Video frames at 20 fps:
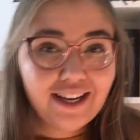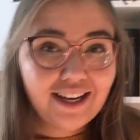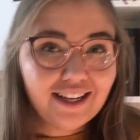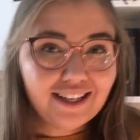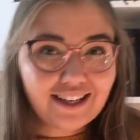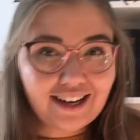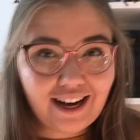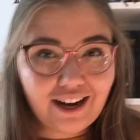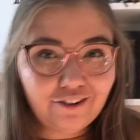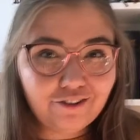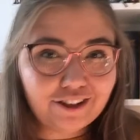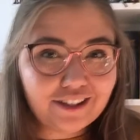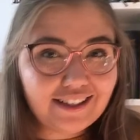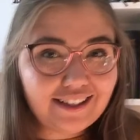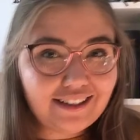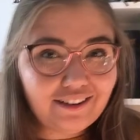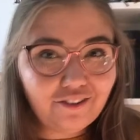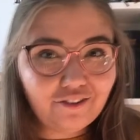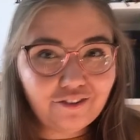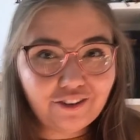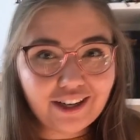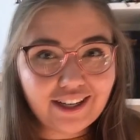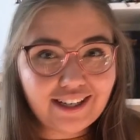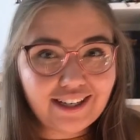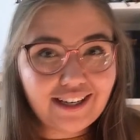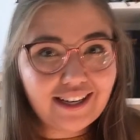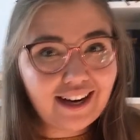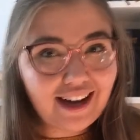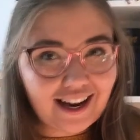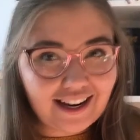that I would
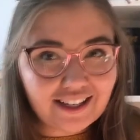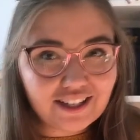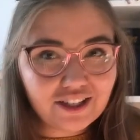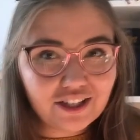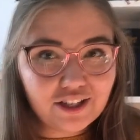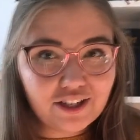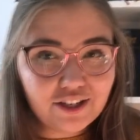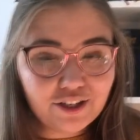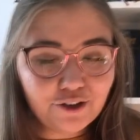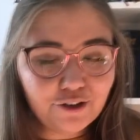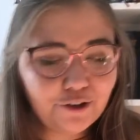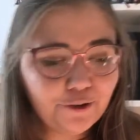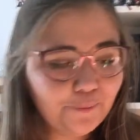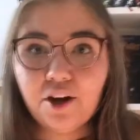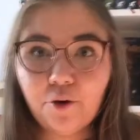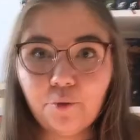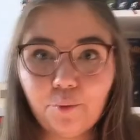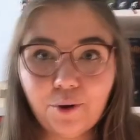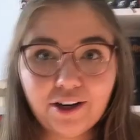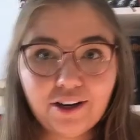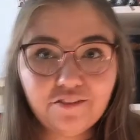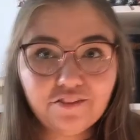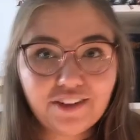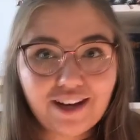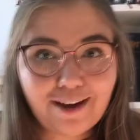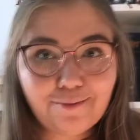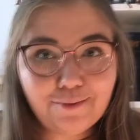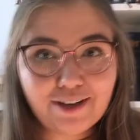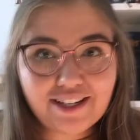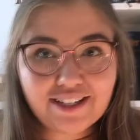really like to do. One of
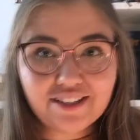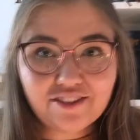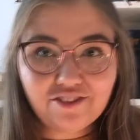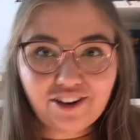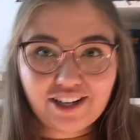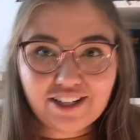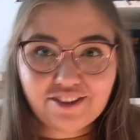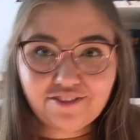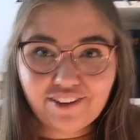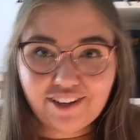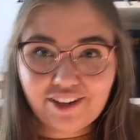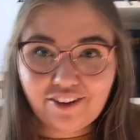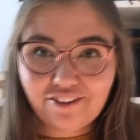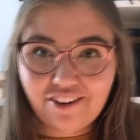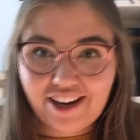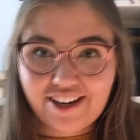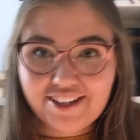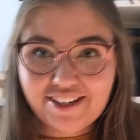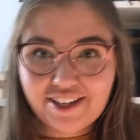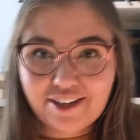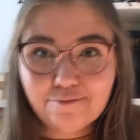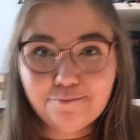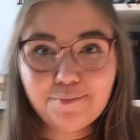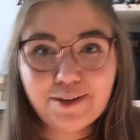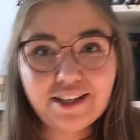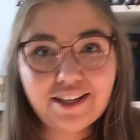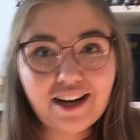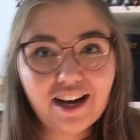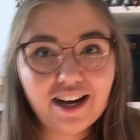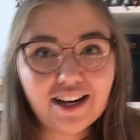them is Transfiguration,
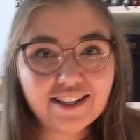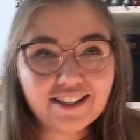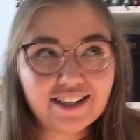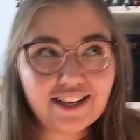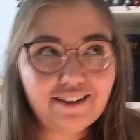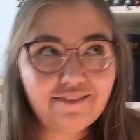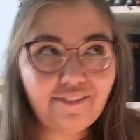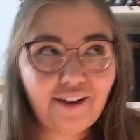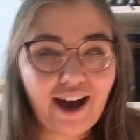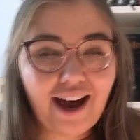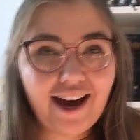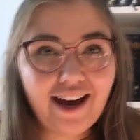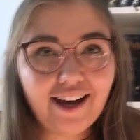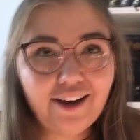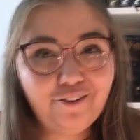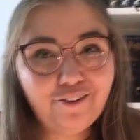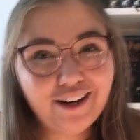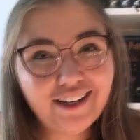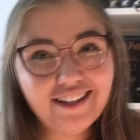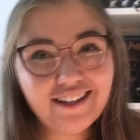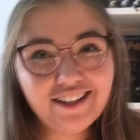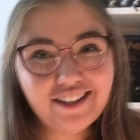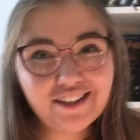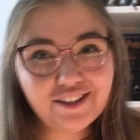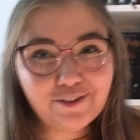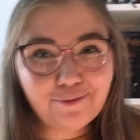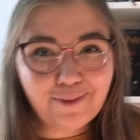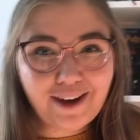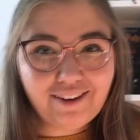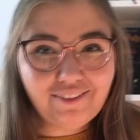because if I wanted
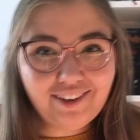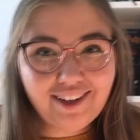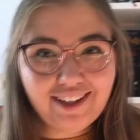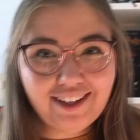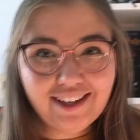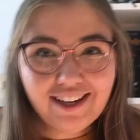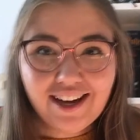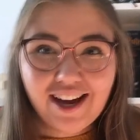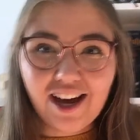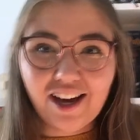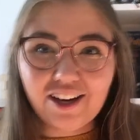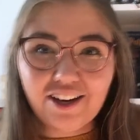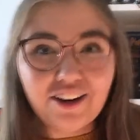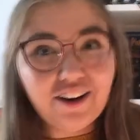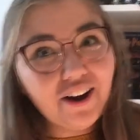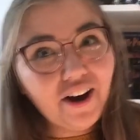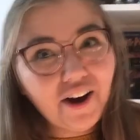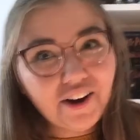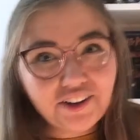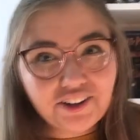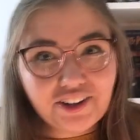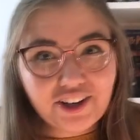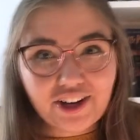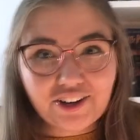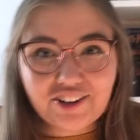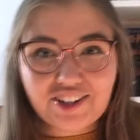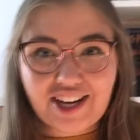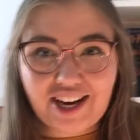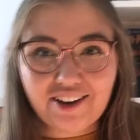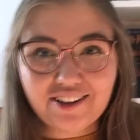to maybe not go
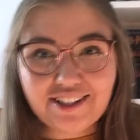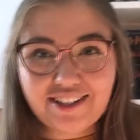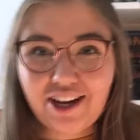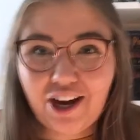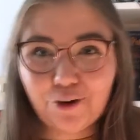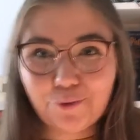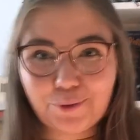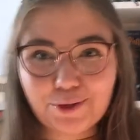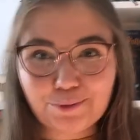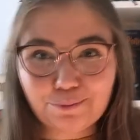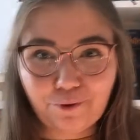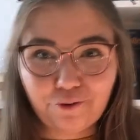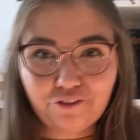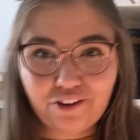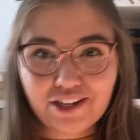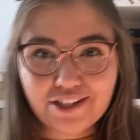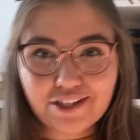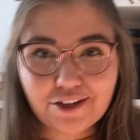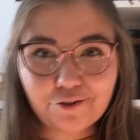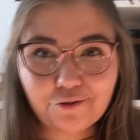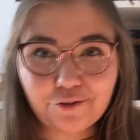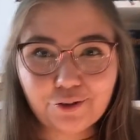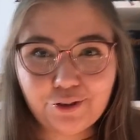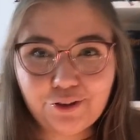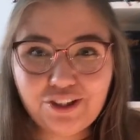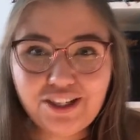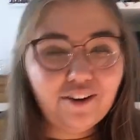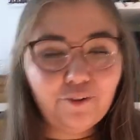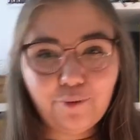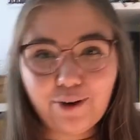down the Hogwarts professor
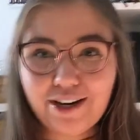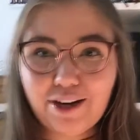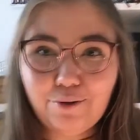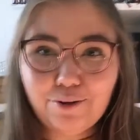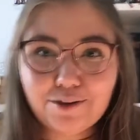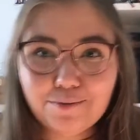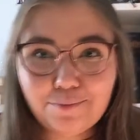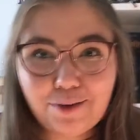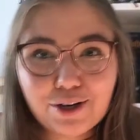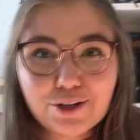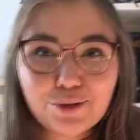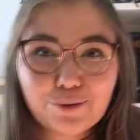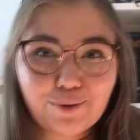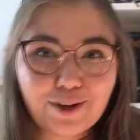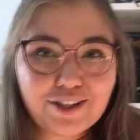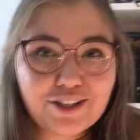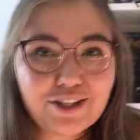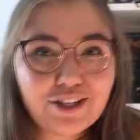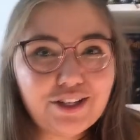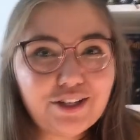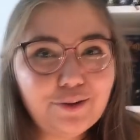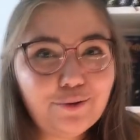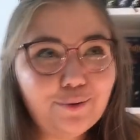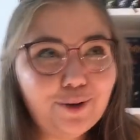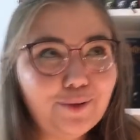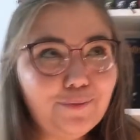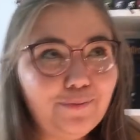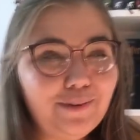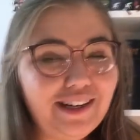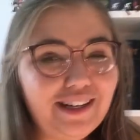route, what I would most want to do
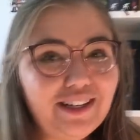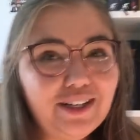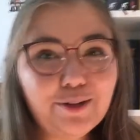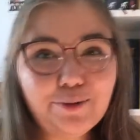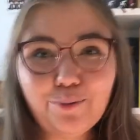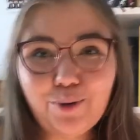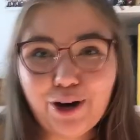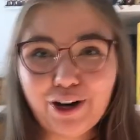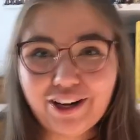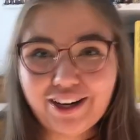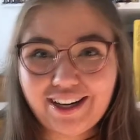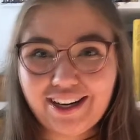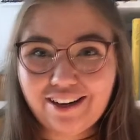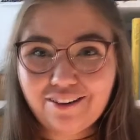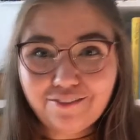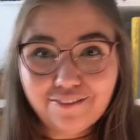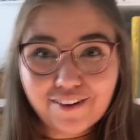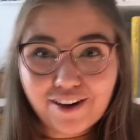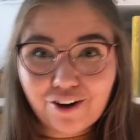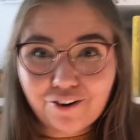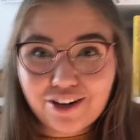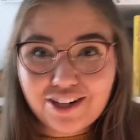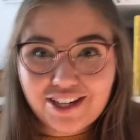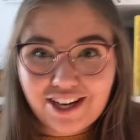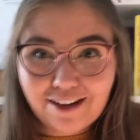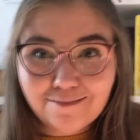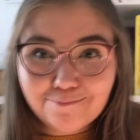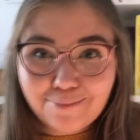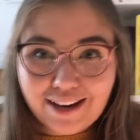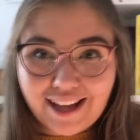would be to work in Flourish
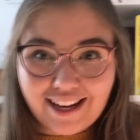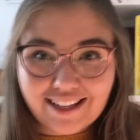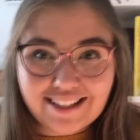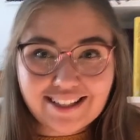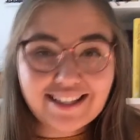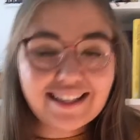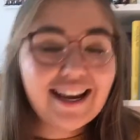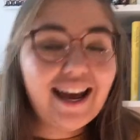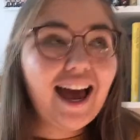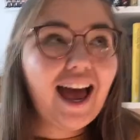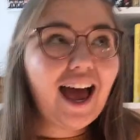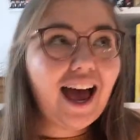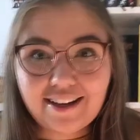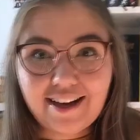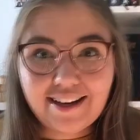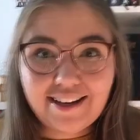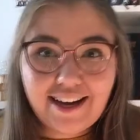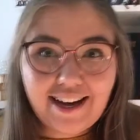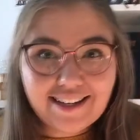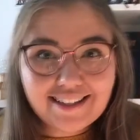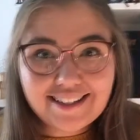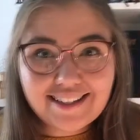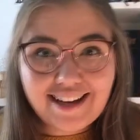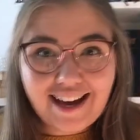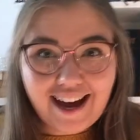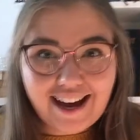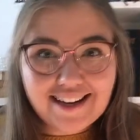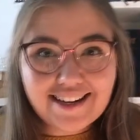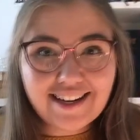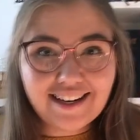and Bloods. And they actually
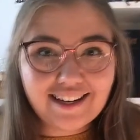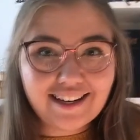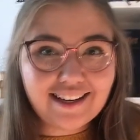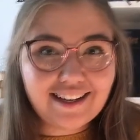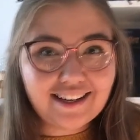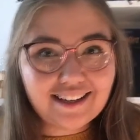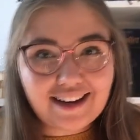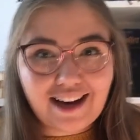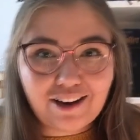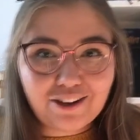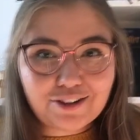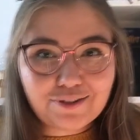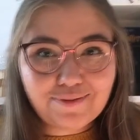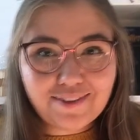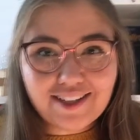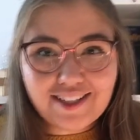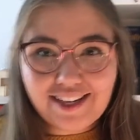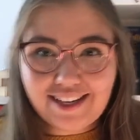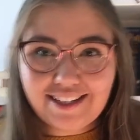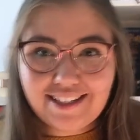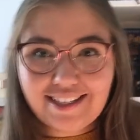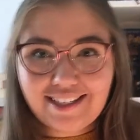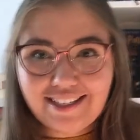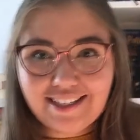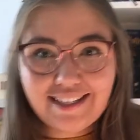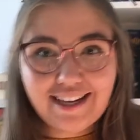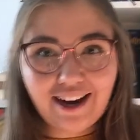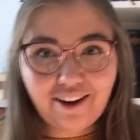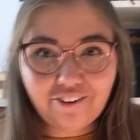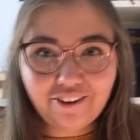had a little announcement in the
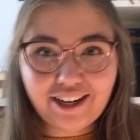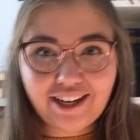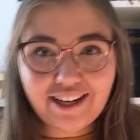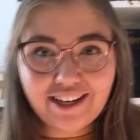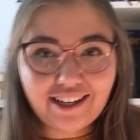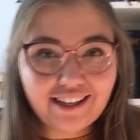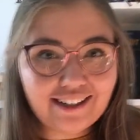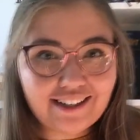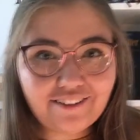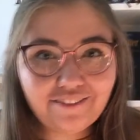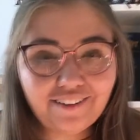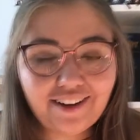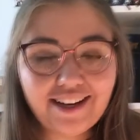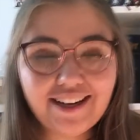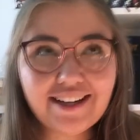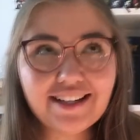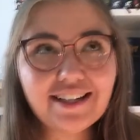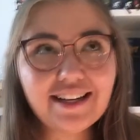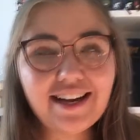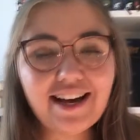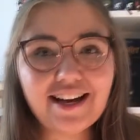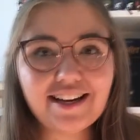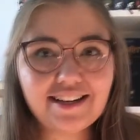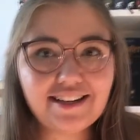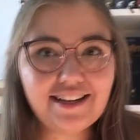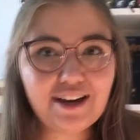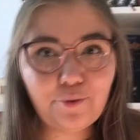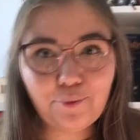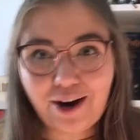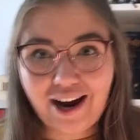career leaflet that
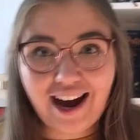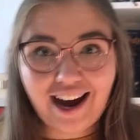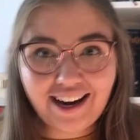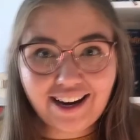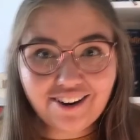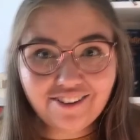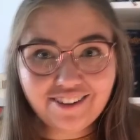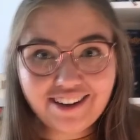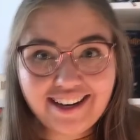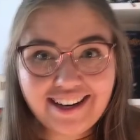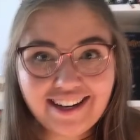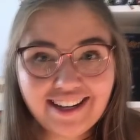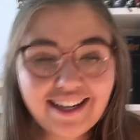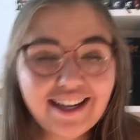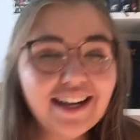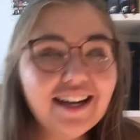they were hiring.